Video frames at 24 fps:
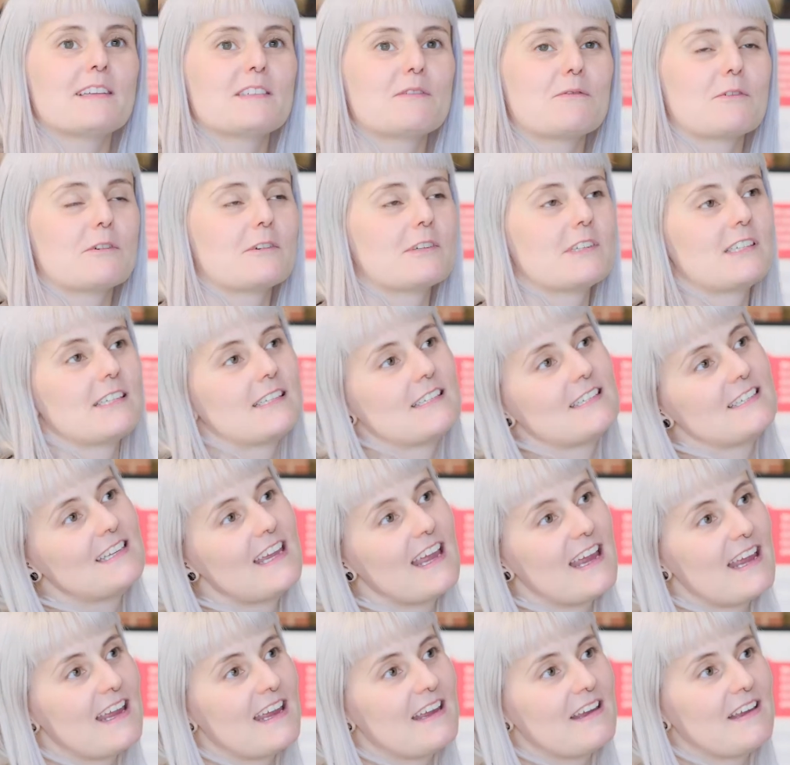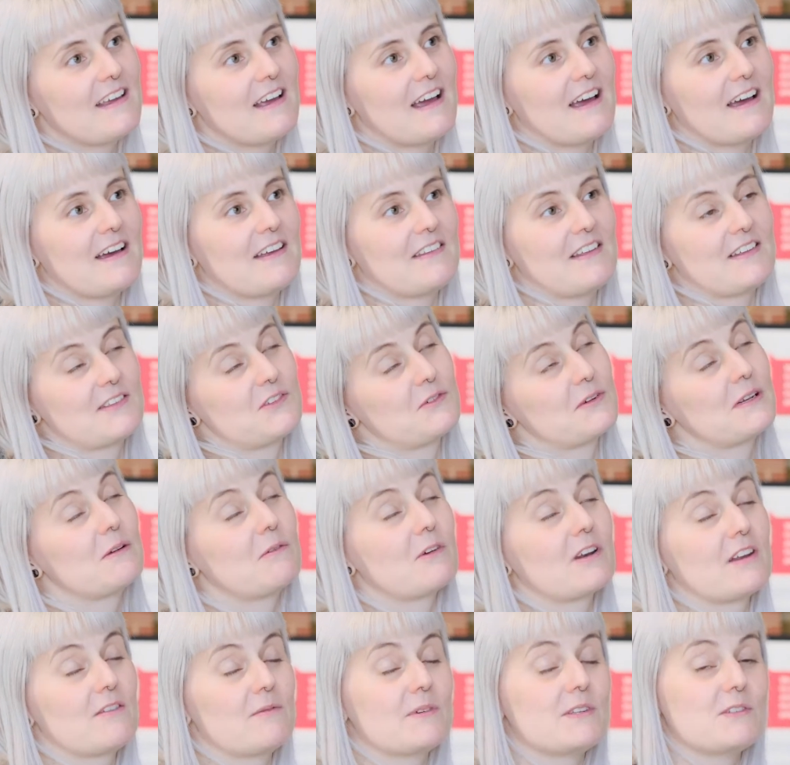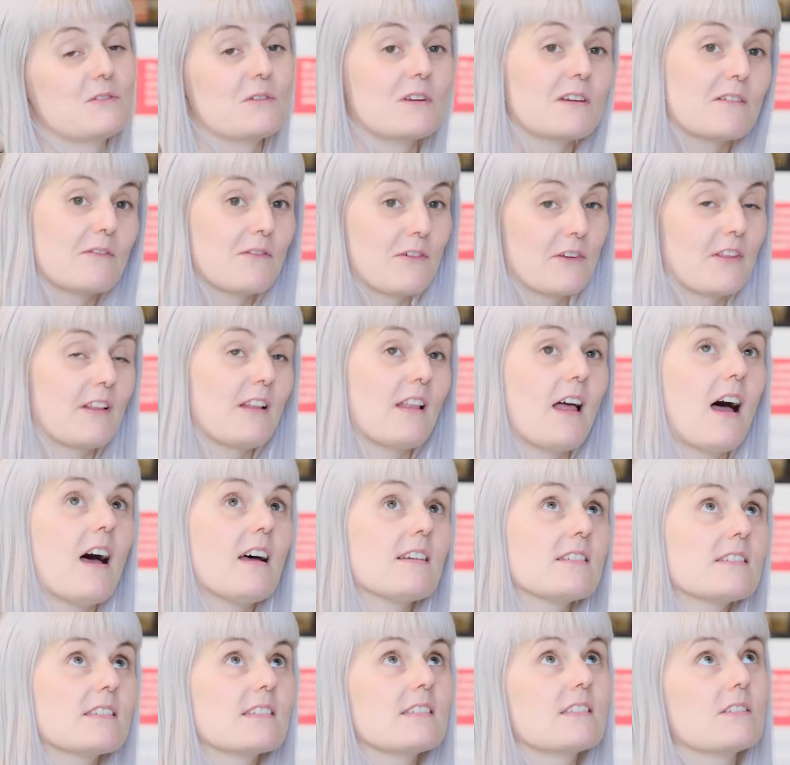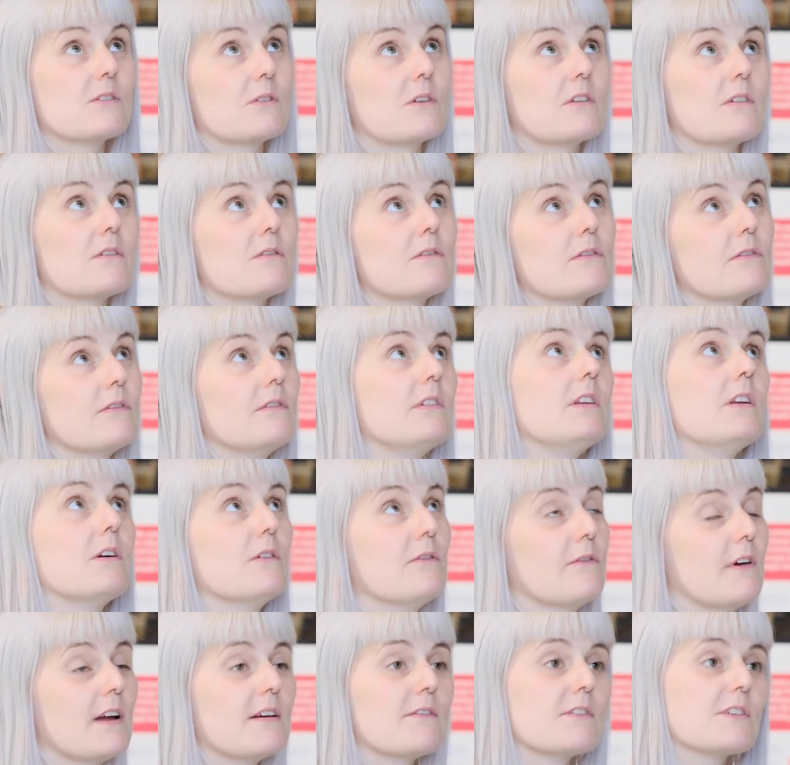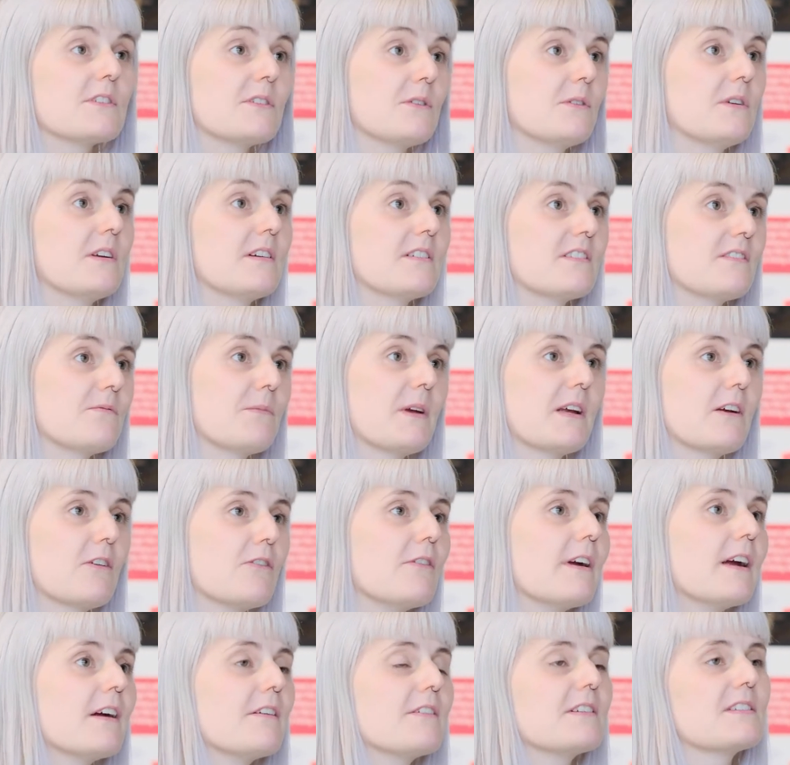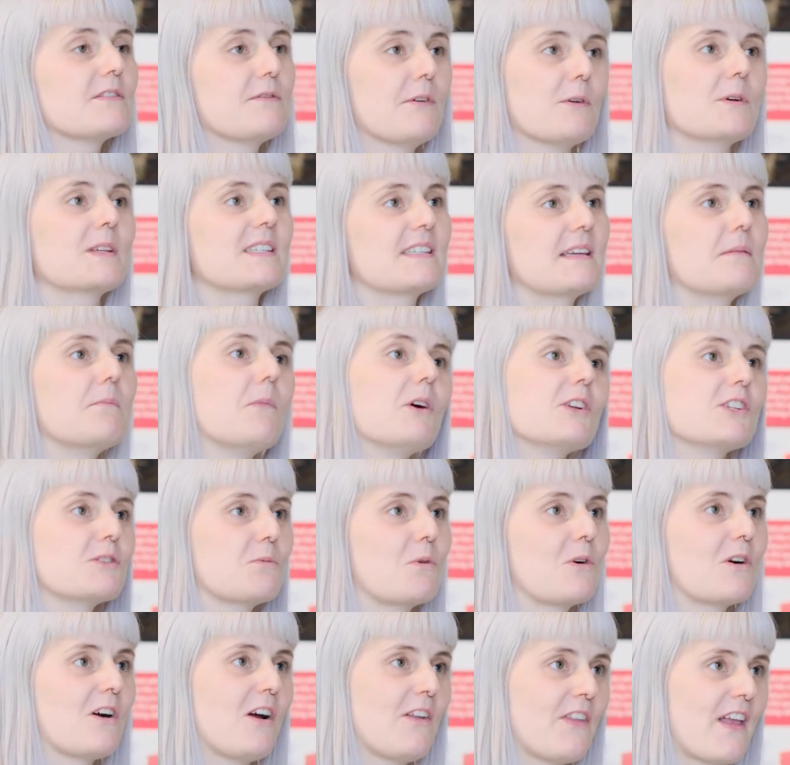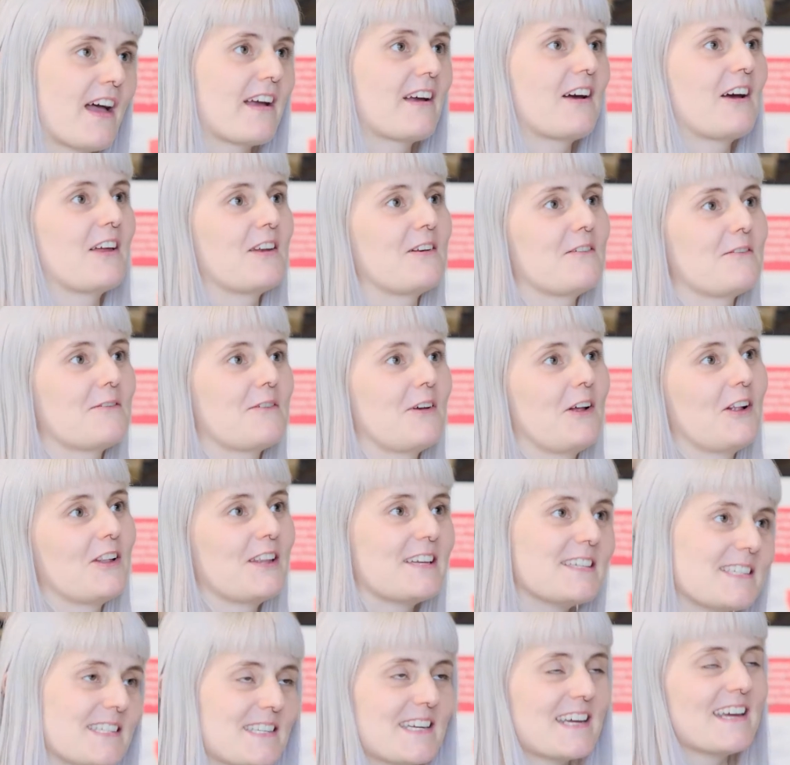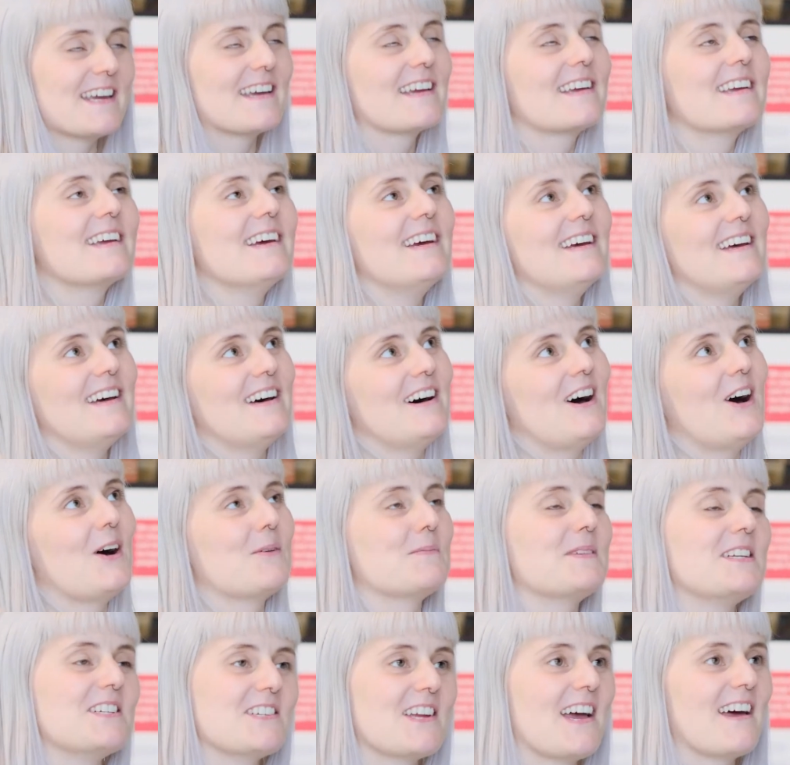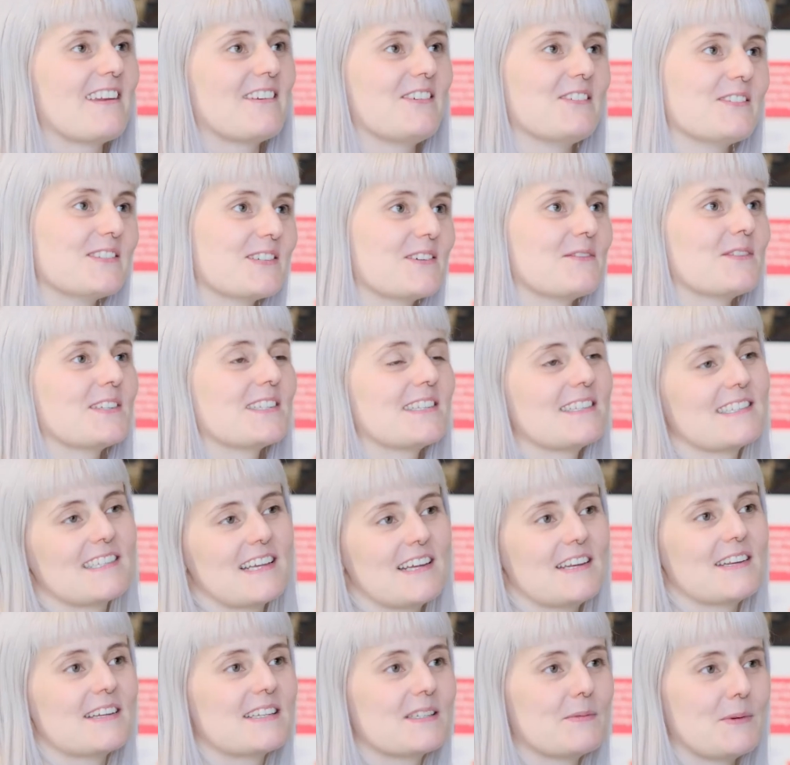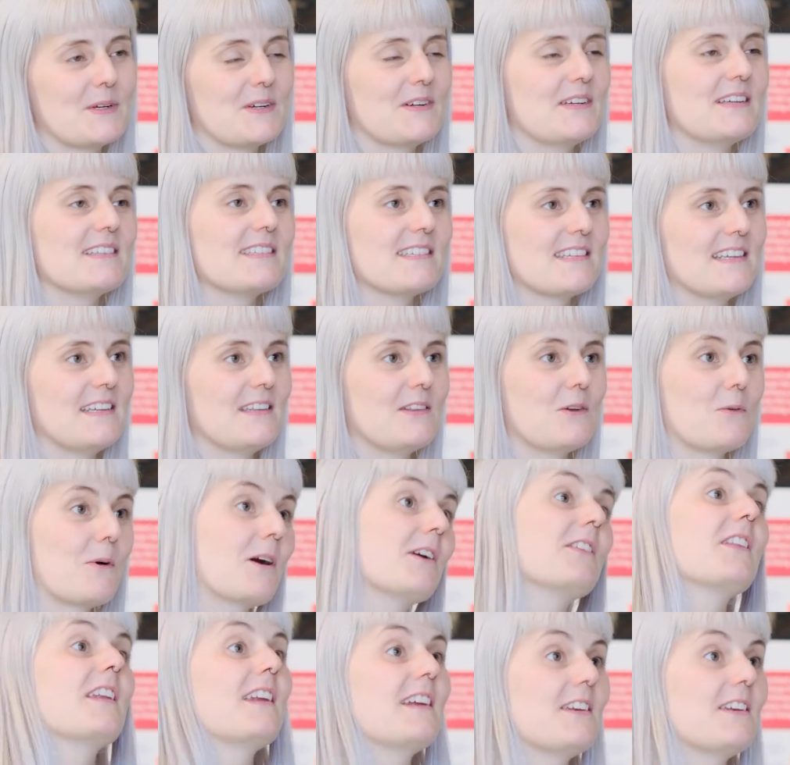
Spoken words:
forward to today, that's really what I've been doing for the last sort of 5 or so years of my career, is focusing much more on that kind of holistic, omnichannel service design experience in the work that I